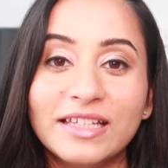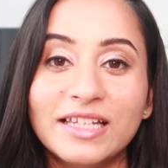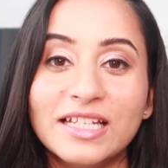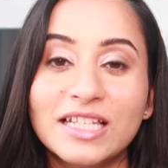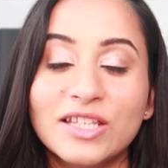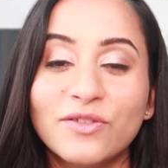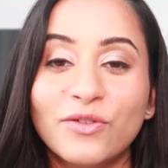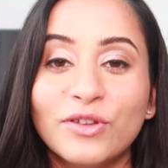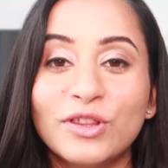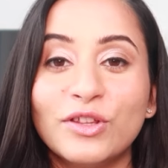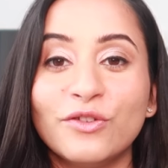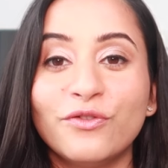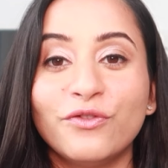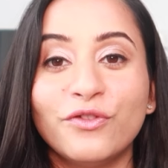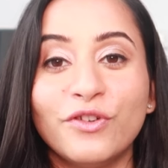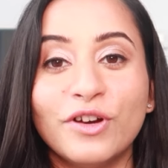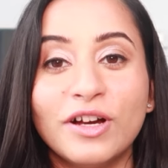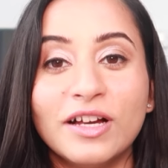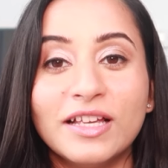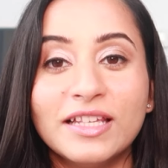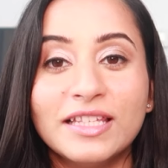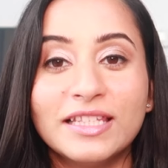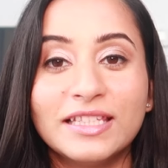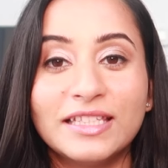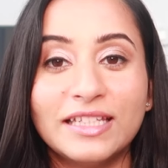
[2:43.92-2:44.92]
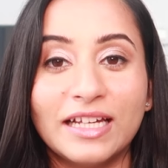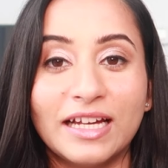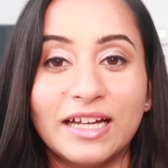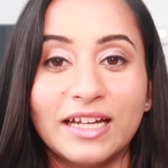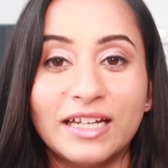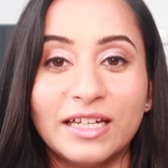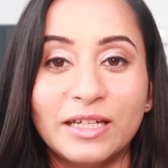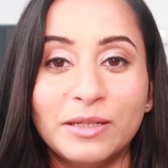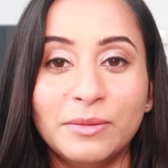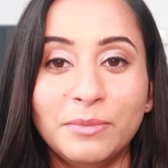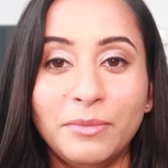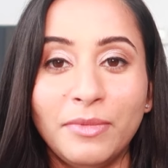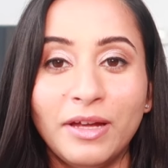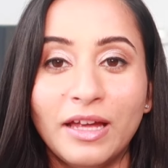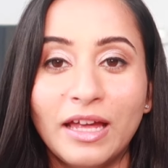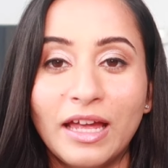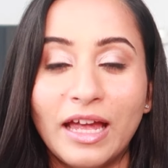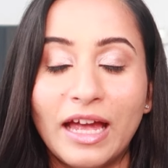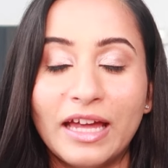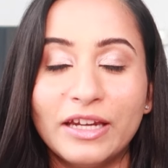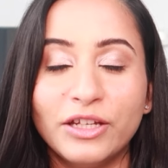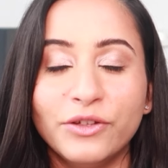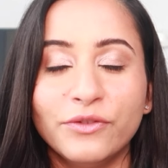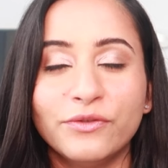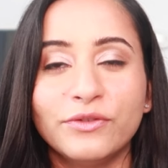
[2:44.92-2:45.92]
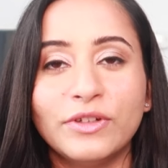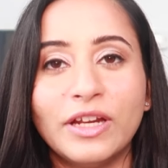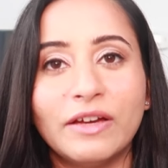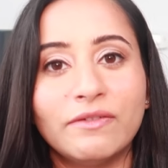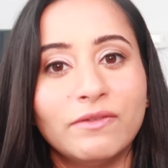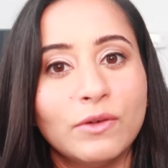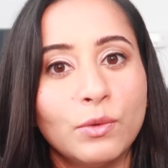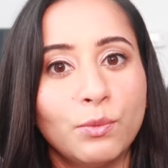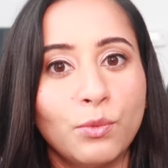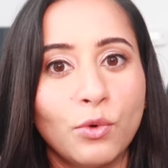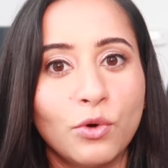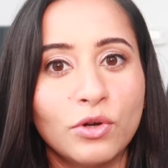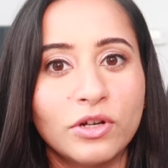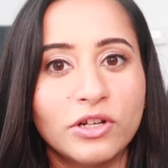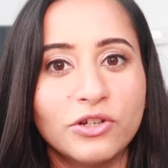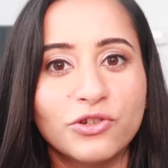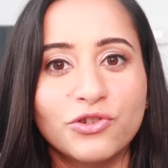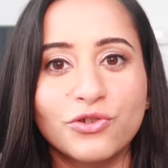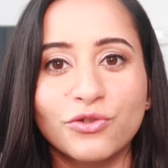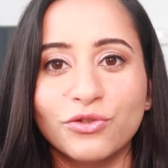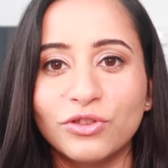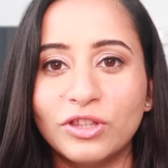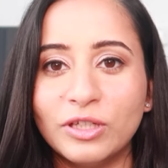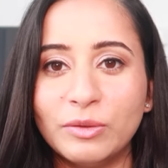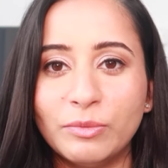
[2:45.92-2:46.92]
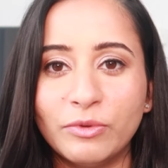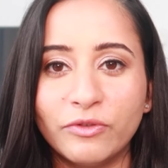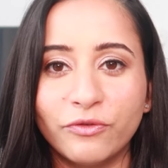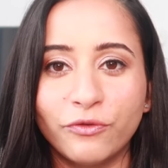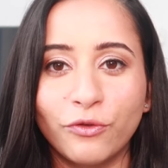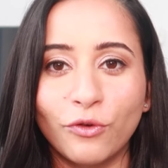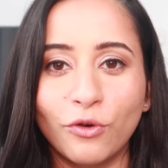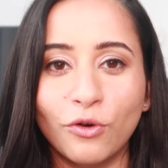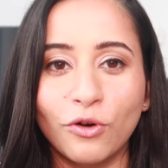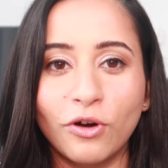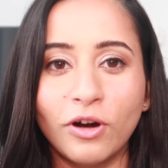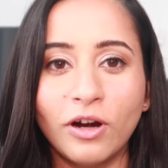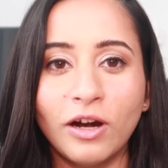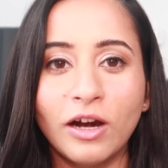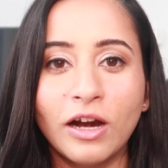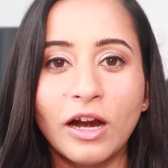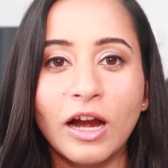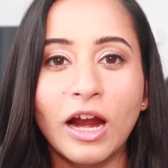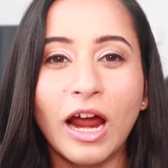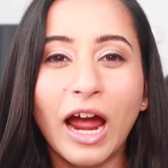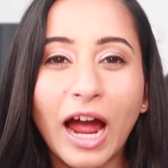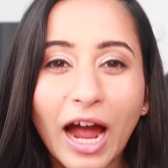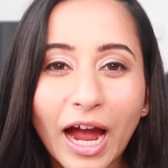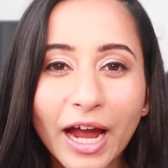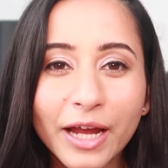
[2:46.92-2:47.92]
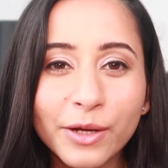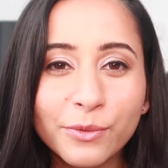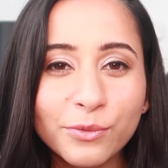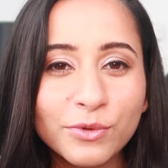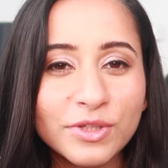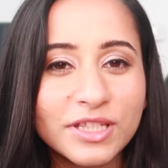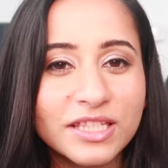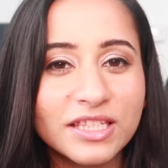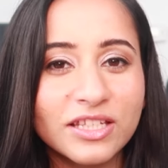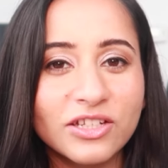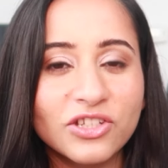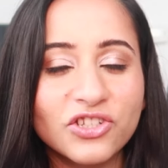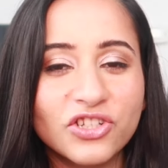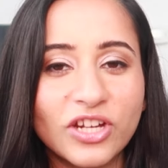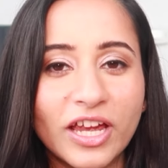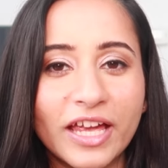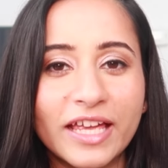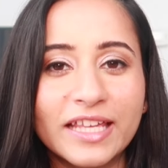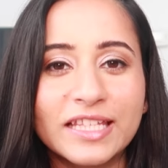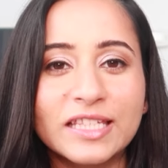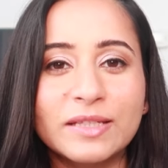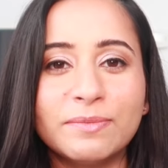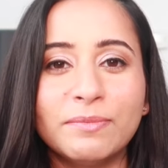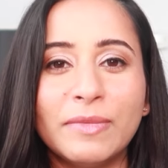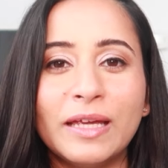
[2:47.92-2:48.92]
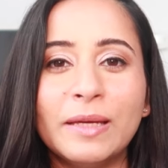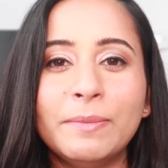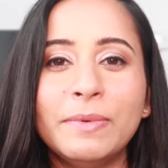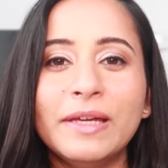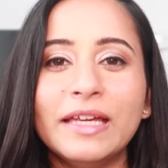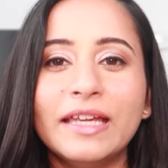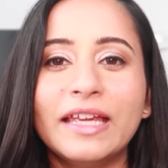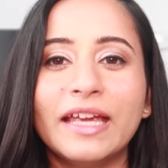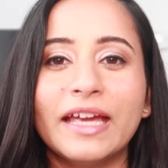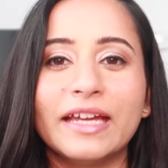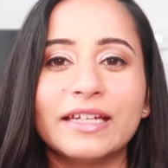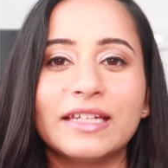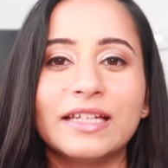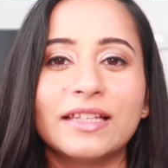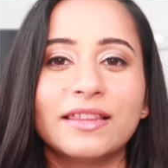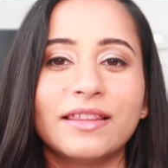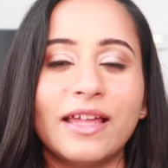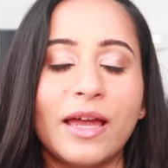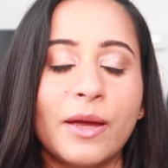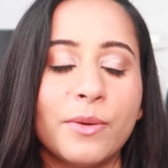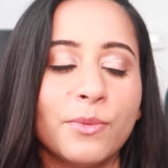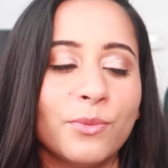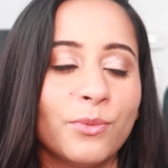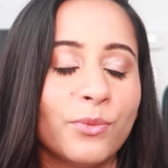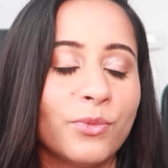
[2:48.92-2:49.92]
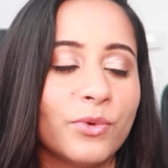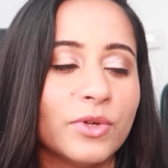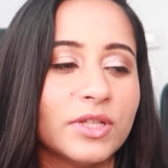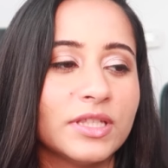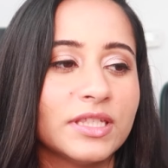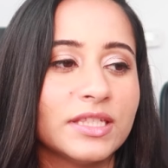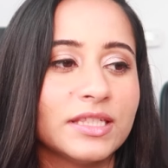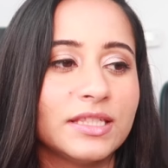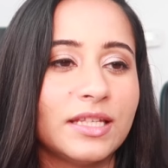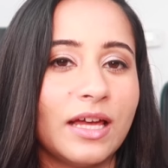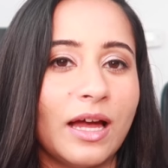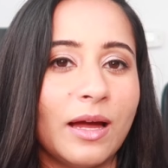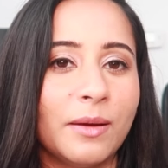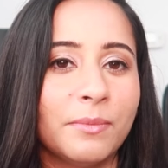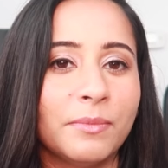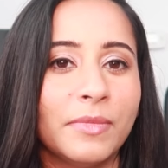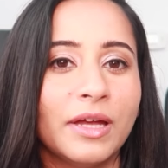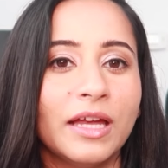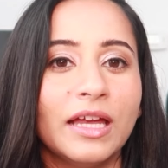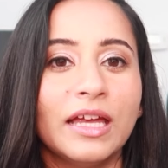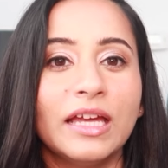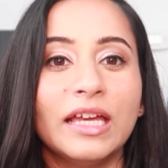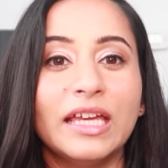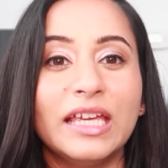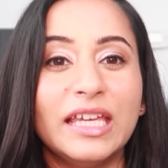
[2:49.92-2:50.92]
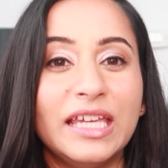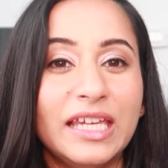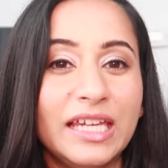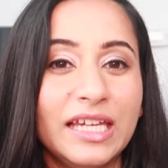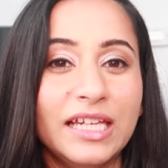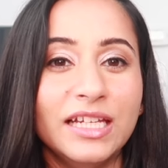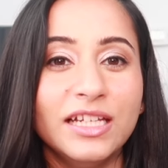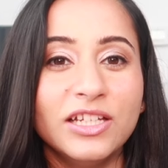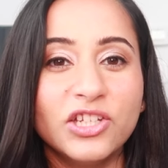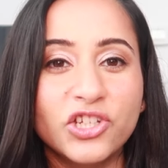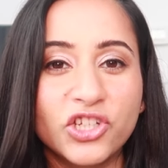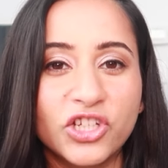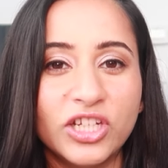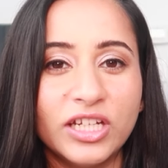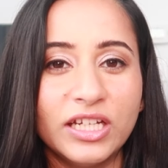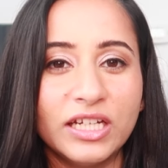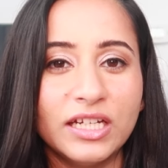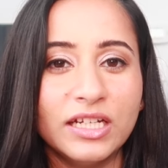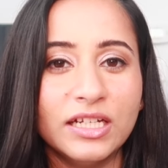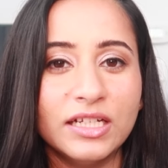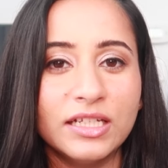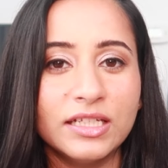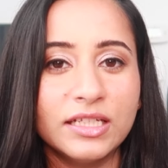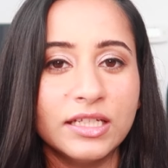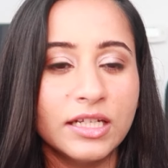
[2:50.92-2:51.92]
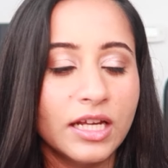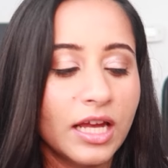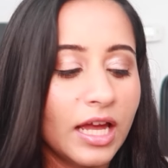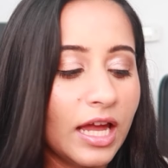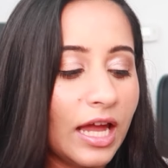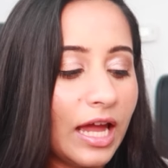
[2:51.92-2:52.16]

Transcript: these for the first time and you've never worn a Jutti before, I would suggest maybe getting them with some heel shields,